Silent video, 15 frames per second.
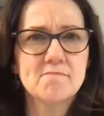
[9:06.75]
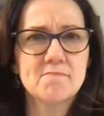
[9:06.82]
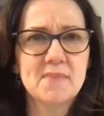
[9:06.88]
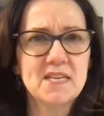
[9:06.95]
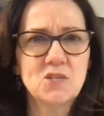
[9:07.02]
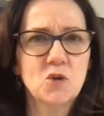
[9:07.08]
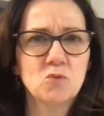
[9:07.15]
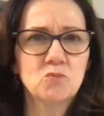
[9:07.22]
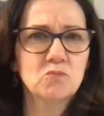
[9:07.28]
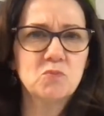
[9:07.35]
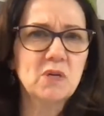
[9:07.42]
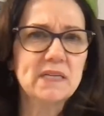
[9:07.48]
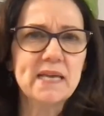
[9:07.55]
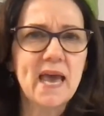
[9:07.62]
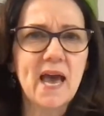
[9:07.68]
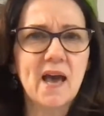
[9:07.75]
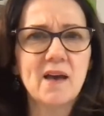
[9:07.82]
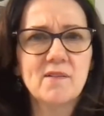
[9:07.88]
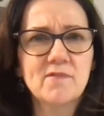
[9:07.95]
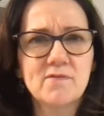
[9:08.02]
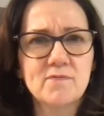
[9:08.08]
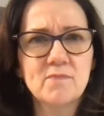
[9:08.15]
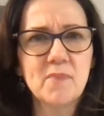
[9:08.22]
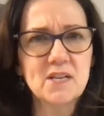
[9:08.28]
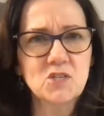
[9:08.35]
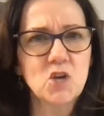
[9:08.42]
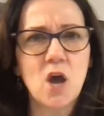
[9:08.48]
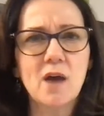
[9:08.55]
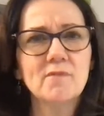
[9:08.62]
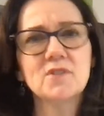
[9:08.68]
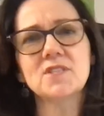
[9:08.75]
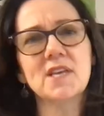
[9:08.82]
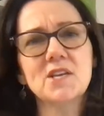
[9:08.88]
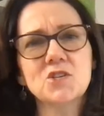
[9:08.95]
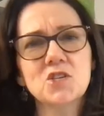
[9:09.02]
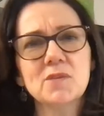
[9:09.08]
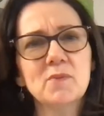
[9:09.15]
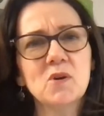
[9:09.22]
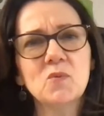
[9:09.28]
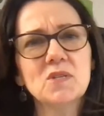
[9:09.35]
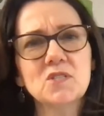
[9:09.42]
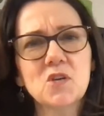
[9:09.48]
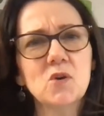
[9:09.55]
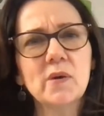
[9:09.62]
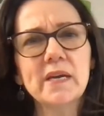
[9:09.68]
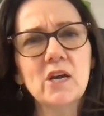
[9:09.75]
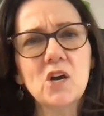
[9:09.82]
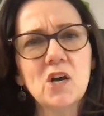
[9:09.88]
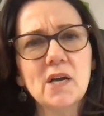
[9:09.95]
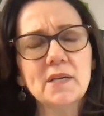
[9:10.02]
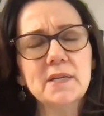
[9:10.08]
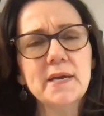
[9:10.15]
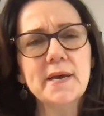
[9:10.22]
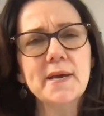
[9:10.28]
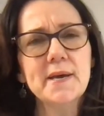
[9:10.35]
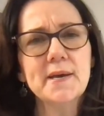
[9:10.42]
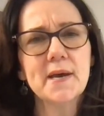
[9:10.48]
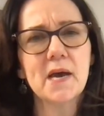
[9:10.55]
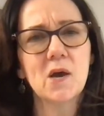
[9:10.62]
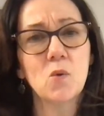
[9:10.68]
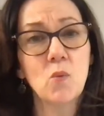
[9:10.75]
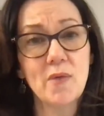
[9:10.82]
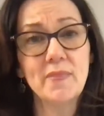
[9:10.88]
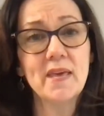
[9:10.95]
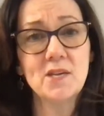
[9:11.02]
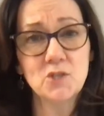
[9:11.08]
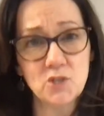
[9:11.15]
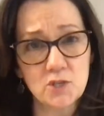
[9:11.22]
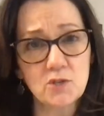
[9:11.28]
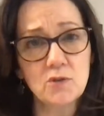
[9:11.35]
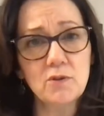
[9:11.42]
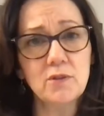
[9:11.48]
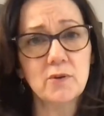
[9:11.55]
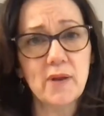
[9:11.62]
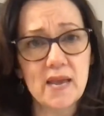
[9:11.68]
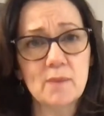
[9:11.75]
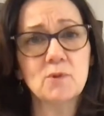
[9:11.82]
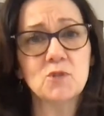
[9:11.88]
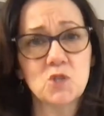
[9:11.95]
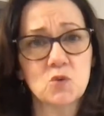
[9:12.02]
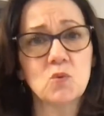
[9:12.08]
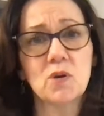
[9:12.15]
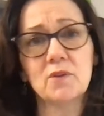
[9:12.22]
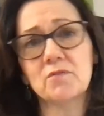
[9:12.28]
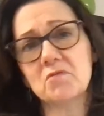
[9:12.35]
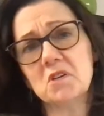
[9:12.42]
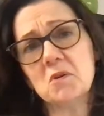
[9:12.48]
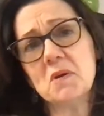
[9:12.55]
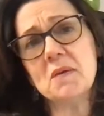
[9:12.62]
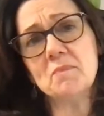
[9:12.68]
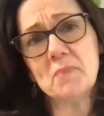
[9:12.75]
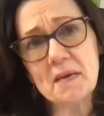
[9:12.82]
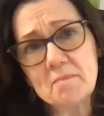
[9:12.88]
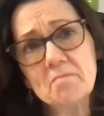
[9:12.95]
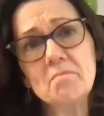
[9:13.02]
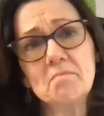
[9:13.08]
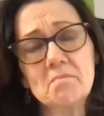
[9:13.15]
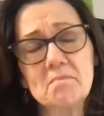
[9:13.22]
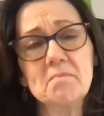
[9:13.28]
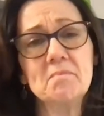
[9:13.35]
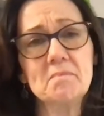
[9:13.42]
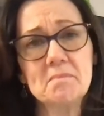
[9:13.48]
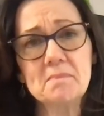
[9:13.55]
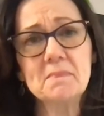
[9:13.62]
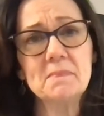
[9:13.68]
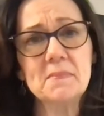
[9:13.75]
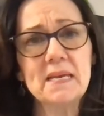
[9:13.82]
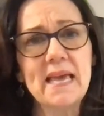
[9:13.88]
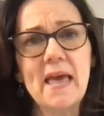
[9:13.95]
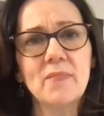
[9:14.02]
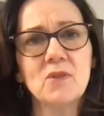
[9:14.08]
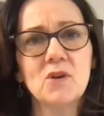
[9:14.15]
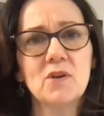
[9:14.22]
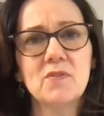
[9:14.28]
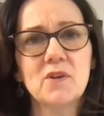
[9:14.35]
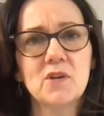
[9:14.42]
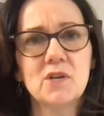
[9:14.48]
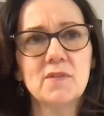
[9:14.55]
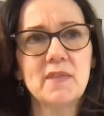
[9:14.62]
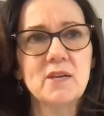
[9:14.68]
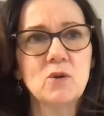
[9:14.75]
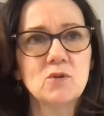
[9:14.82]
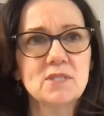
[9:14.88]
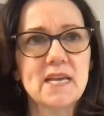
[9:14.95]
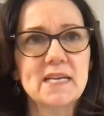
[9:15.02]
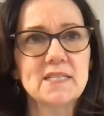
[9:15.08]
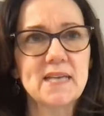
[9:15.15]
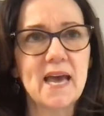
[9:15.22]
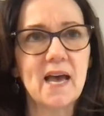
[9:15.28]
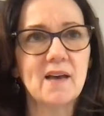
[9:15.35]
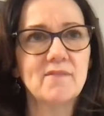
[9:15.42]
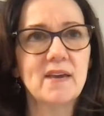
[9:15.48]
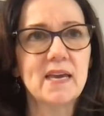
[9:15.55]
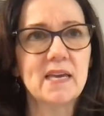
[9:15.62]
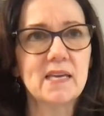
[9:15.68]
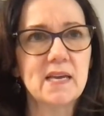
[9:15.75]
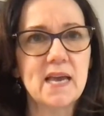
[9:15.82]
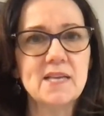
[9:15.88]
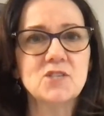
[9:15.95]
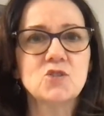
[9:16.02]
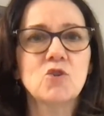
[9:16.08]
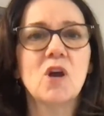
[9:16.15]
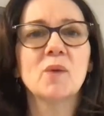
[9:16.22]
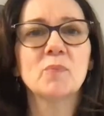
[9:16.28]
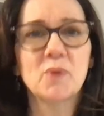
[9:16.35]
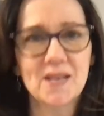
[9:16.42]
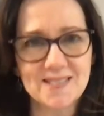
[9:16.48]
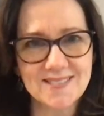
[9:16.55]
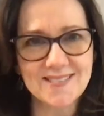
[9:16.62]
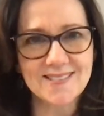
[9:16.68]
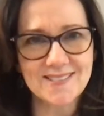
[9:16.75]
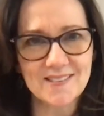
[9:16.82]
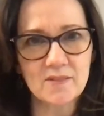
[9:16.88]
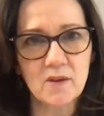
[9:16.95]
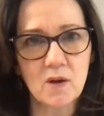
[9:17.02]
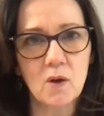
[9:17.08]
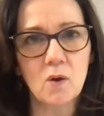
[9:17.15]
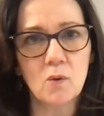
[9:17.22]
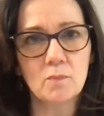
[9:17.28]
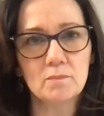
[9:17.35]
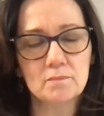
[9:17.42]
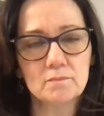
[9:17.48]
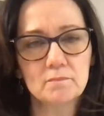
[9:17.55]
They don't really have much conversation about what's going on. When they do, they're able to work through it, but again, they don't tend to have a strong presence in the home.